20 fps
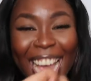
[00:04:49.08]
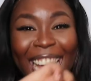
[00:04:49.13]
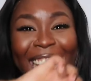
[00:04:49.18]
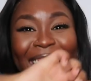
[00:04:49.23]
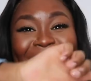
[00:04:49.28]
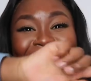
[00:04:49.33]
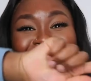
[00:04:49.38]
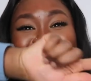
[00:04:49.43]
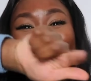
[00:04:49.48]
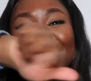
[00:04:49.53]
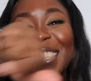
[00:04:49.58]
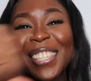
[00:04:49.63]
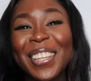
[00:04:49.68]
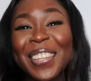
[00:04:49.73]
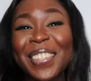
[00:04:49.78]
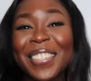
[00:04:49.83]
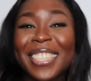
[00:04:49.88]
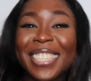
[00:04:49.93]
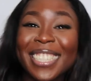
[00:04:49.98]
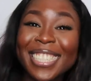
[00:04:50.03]
I need to
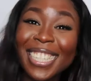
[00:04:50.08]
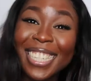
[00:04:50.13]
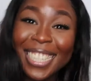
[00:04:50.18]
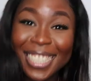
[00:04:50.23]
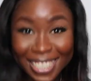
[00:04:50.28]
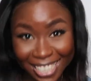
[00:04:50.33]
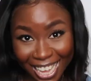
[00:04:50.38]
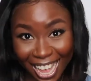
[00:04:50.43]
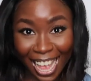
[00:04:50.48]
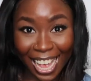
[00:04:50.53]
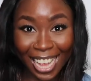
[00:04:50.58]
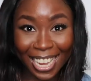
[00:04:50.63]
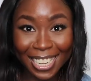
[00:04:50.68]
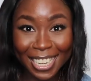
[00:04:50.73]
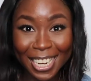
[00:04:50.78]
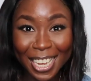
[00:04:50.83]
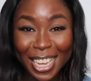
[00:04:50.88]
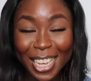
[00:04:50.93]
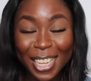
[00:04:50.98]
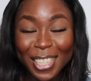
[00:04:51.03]
scooch it to the
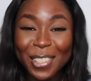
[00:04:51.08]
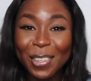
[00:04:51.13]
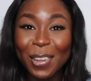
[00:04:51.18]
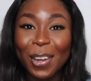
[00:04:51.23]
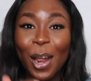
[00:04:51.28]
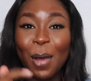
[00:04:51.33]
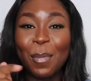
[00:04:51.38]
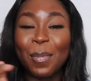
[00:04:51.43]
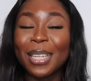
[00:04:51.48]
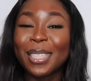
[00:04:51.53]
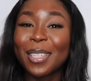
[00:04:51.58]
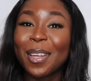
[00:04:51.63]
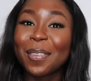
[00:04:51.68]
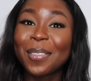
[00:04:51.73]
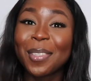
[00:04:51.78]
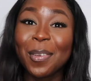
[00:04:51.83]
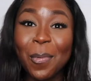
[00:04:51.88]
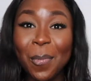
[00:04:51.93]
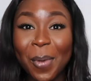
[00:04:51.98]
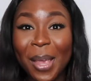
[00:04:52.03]
side to allow
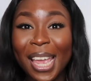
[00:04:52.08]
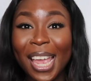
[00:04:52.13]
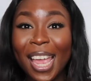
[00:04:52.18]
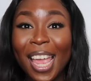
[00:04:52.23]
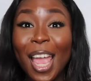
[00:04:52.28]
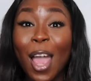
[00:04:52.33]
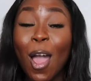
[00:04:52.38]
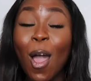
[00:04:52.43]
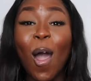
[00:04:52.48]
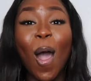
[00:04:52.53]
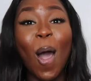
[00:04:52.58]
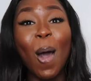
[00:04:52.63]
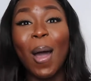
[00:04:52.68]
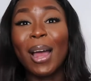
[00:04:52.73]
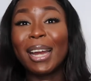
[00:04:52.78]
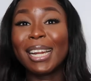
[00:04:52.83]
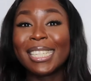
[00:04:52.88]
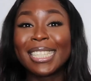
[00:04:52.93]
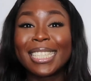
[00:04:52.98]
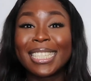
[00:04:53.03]
myself to wee, or
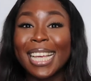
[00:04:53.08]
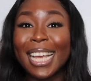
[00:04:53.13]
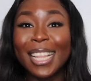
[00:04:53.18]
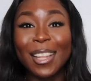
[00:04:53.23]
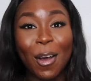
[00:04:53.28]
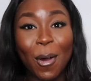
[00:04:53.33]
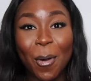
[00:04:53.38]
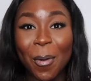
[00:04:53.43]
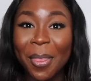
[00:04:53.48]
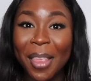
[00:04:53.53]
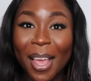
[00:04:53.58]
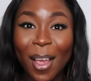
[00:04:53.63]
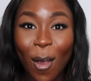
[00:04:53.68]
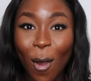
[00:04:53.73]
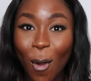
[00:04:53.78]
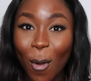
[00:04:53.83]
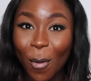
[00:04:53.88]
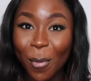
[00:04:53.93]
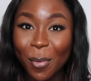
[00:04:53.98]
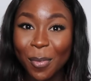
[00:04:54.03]
I need to take the whole thing
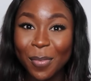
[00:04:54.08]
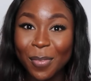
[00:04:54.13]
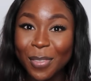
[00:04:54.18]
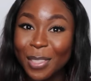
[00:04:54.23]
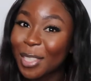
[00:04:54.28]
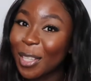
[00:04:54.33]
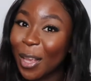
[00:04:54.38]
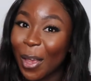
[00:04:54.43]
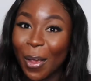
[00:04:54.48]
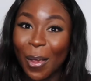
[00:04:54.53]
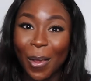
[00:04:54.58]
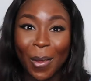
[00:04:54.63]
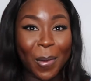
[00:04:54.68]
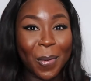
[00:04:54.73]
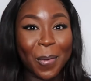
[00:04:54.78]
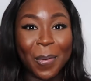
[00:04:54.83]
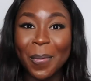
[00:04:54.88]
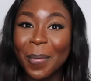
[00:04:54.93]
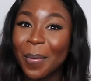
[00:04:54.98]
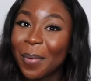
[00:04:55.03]
off.
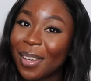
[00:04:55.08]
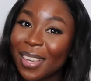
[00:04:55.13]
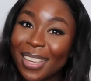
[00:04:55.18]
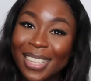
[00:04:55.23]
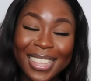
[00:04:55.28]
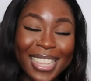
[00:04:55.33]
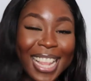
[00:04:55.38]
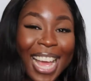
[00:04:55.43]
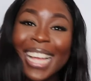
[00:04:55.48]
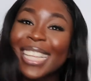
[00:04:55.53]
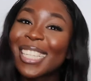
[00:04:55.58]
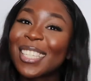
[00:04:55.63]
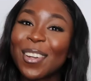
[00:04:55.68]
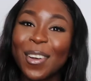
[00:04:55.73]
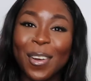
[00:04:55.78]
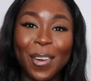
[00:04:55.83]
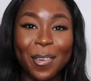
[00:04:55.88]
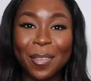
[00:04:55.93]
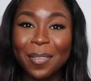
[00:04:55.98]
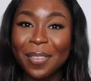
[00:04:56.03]
So that's
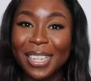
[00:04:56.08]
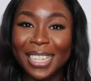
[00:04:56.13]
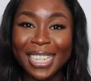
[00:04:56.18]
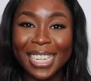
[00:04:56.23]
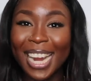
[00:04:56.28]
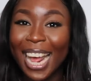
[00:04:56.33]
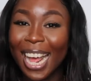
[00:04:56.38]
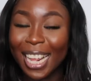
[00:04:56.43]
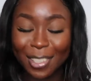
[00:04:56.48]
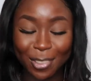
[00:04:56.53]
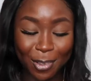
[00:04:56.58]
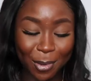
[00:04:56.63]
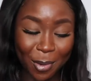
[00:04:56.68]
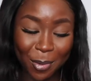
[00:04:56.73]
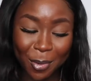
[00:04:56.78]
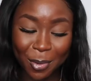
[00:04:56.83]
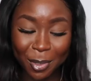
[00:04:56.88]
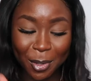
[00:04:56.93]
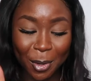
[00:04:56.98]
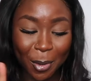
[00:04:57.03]
not convenient at
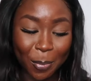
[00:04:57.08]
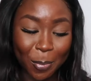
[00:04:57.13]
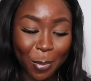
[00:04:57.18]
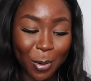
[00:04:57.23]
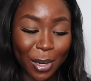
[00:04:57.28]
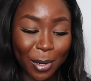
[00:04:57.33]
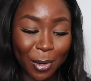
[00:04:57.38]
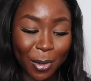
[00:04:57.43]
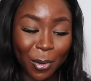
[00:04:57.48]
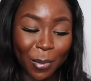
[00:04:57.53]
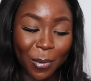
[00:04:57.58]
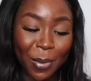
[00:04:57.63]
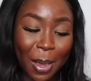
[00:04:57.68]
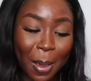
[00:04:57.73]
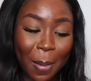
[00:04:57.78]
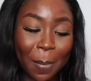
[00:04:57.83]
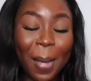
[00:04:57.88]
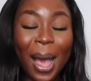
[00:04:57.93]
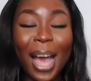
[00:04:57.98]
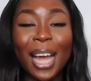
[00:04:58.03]
all, no bueno.
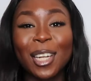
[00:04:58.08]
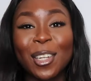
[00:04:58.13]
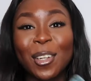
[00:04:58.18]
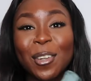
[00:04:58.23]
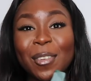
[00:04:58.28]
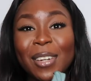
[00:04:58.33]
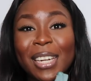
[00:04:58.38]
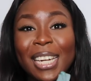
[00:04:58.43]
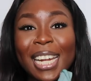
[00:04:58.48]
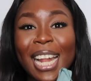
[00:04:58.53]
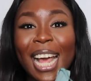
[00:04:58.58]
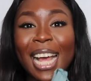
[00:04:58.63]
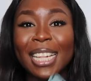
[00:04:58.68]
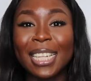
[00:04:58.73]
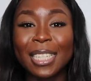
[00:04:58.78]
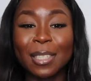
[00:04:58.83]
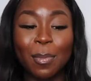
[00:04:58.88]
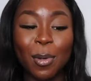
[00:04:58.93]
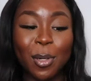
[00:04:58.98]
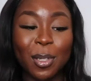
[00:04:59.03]
But I do really like
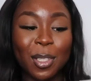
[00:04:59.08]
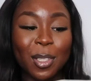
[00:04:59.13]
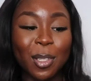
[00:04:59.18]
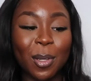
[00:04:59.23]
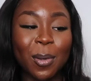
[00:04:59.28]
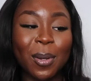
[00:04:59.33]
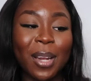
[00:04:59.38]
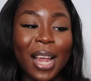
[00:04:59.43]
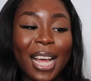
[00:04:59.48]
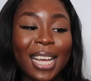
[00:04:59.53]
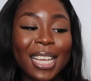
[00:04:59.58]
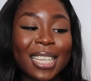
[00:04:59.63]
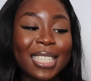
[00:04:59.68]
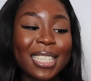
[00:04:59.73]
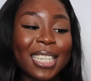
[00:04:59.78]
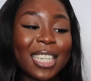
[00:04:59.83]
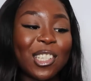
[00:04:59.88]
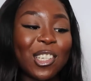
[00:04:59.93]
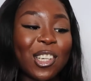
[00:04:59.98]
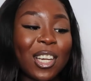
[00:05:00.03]
this bodysuit. Like,
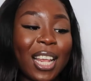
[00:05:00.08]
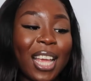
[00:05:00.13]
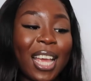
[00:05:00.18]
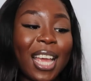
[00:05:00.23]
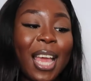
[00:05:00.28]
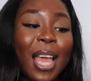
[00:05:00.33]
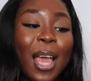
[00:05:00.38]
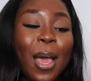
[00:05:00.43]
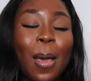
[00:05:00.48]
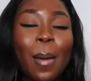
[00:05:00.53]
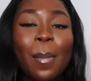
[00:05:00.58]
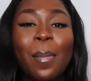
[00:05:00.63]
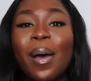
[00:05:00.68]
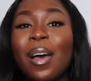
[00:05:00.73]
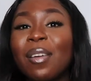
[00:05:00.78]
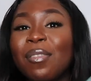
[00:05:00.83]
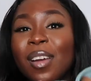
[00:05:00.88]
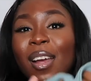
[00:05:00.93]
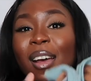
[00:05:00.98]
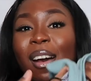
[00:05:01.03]
it's literally
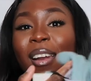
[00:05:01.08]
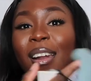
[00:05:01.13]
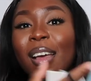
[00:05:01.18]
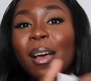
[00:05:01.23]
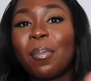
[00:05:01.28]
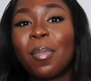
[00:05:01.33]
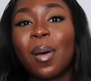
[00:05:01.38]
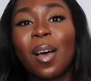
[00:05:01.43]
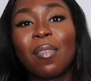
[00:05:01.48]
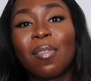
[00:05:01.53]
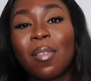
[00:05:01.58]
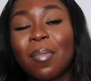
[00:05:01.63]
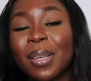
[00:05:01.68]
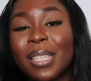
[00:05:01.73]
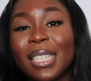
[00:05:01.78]
perfect color, perfect